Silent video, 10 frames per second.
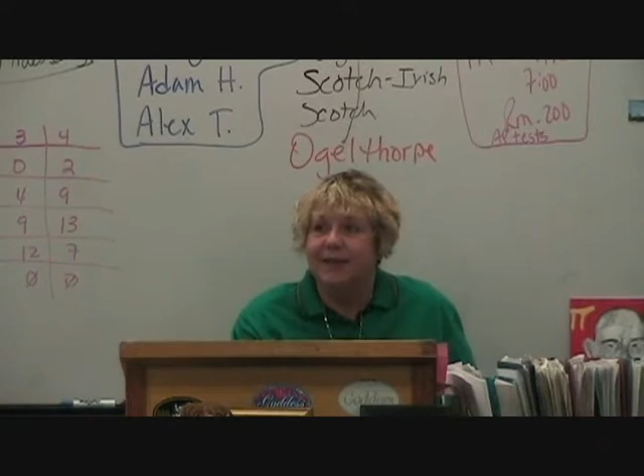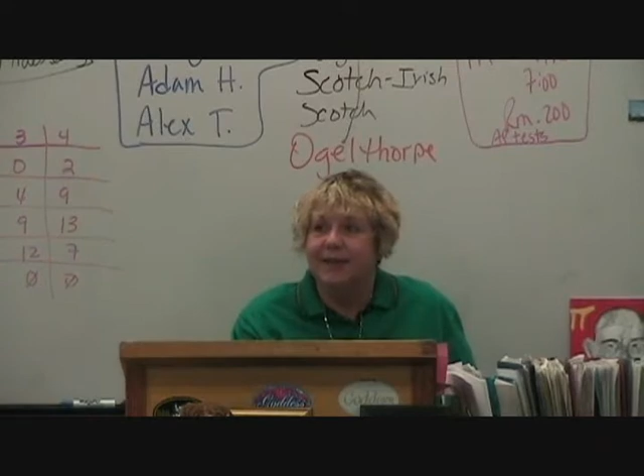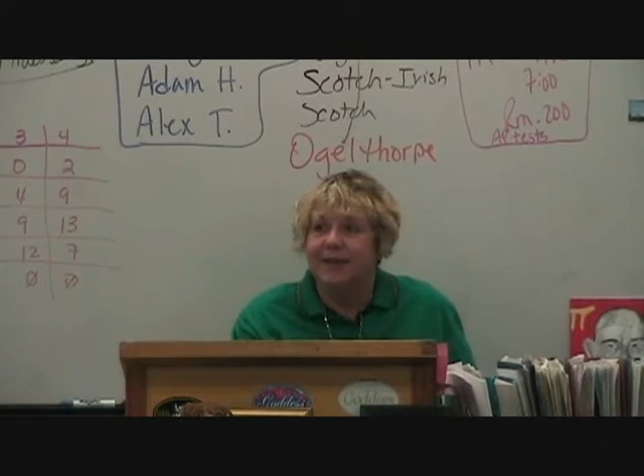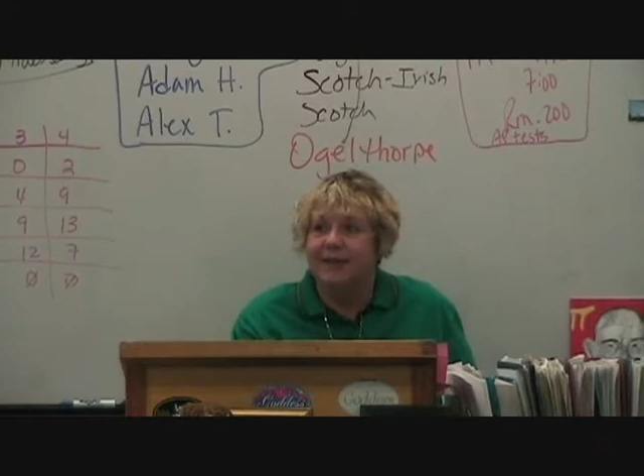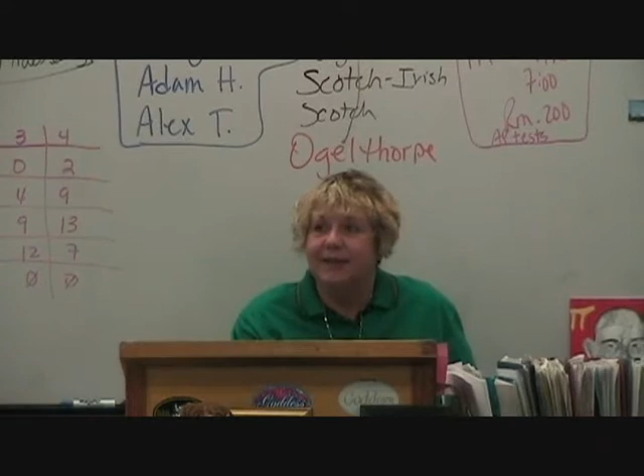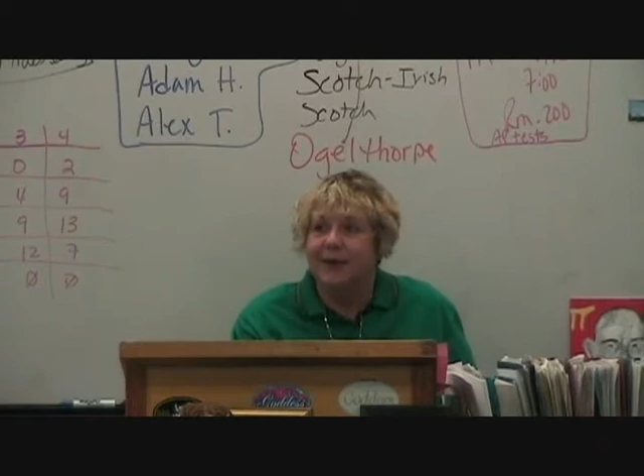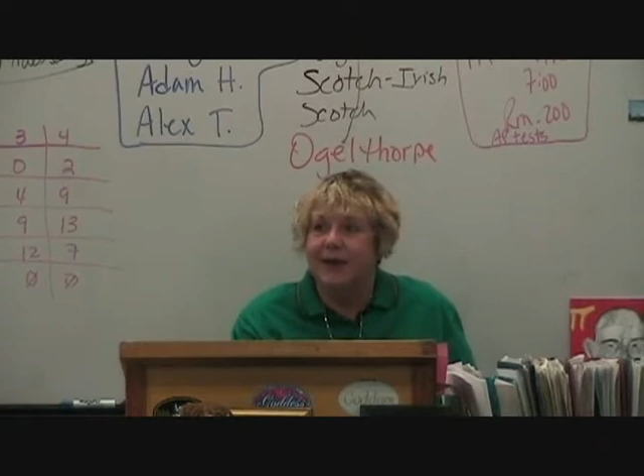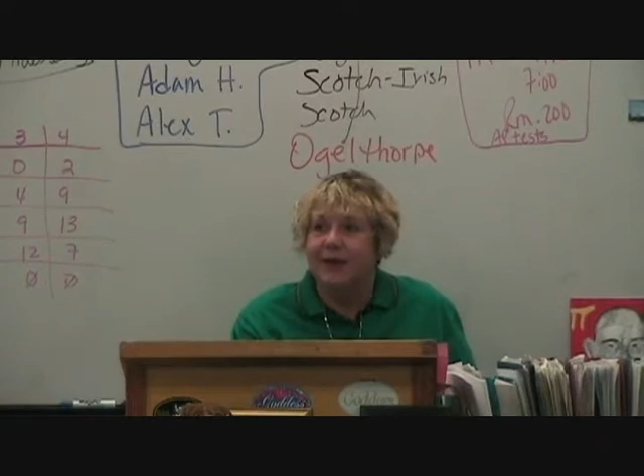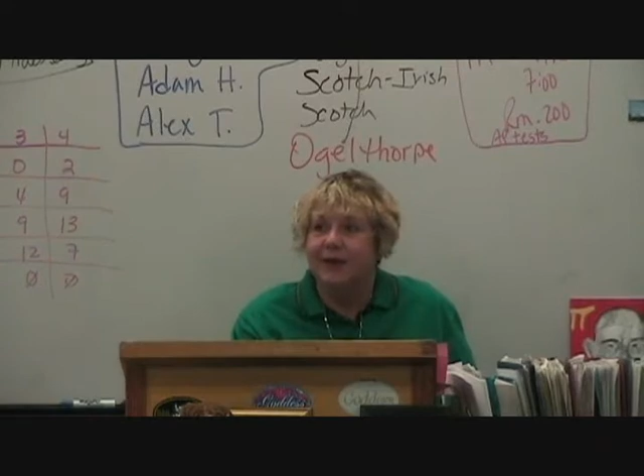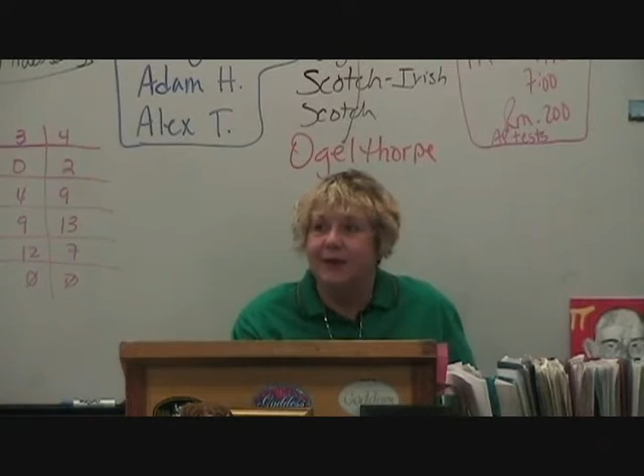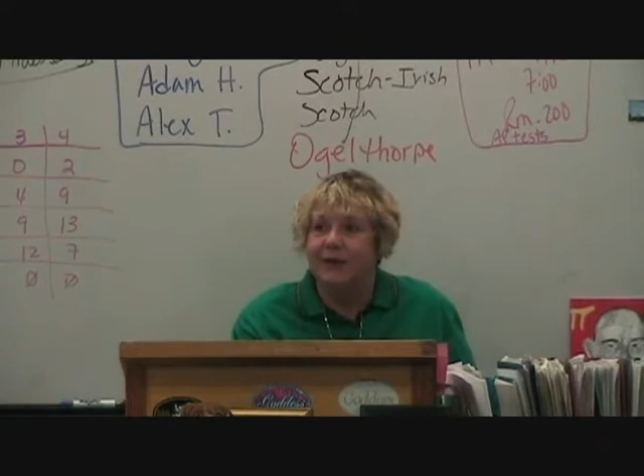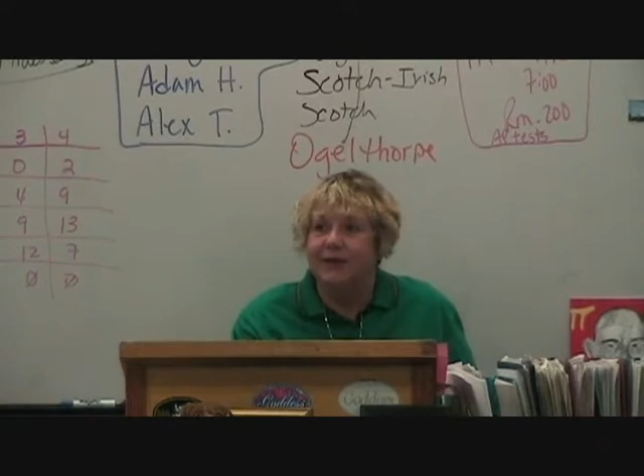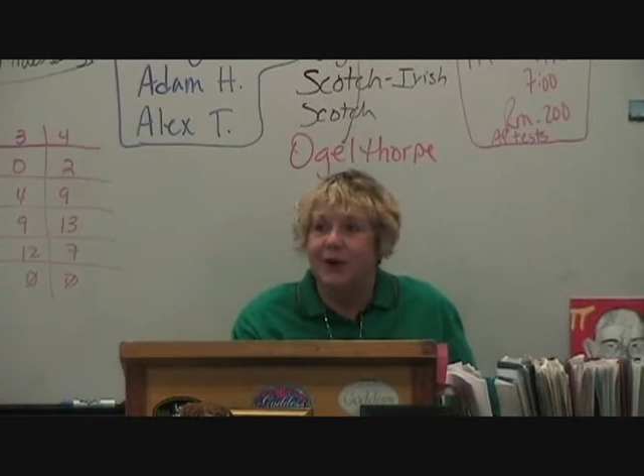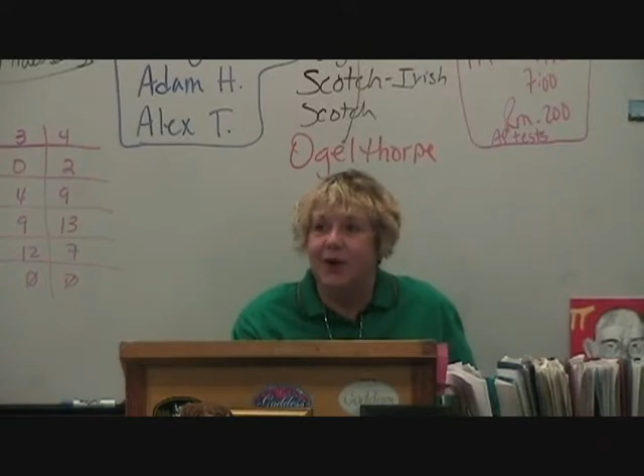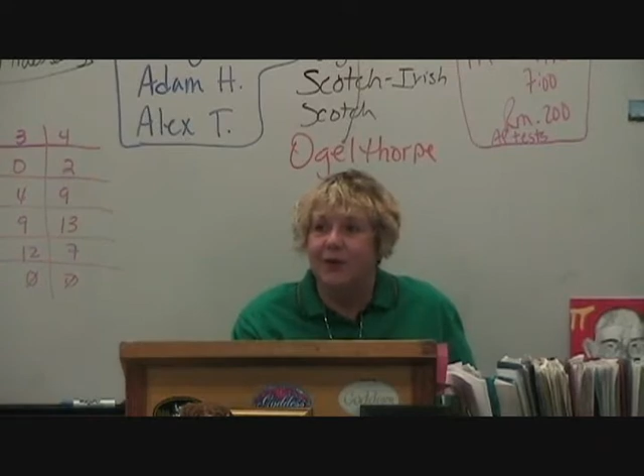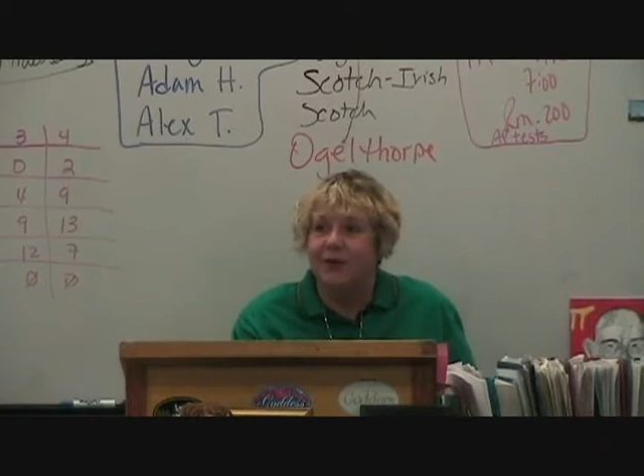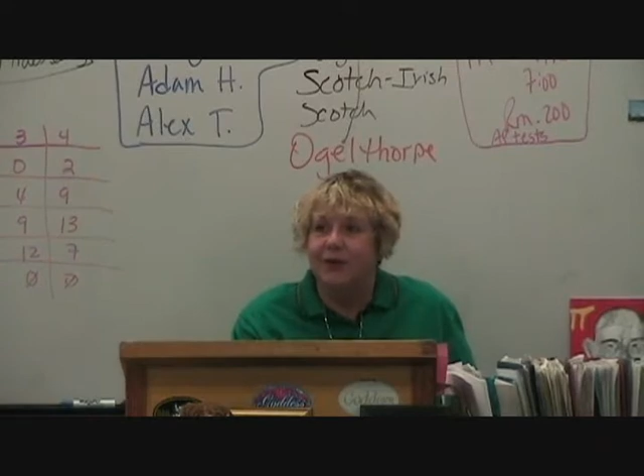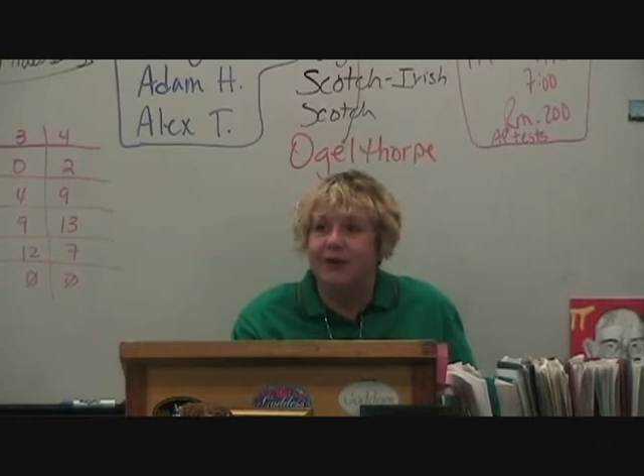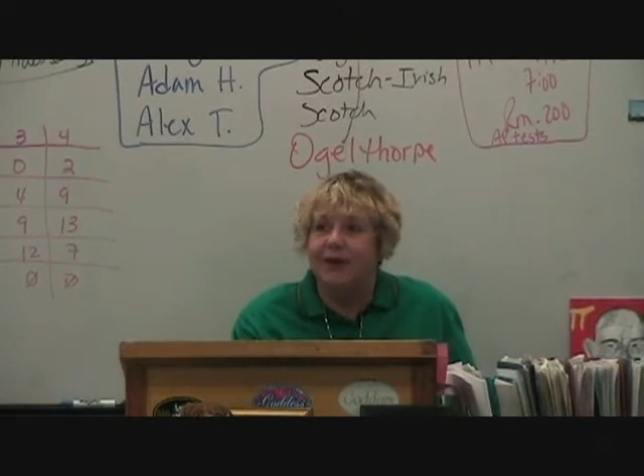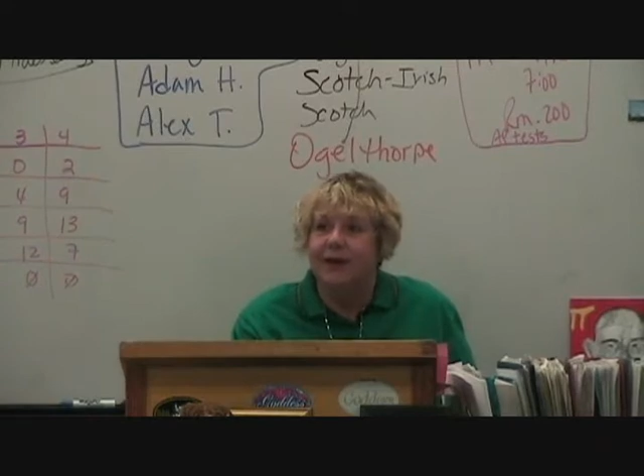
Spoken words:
Dominion of New England was over.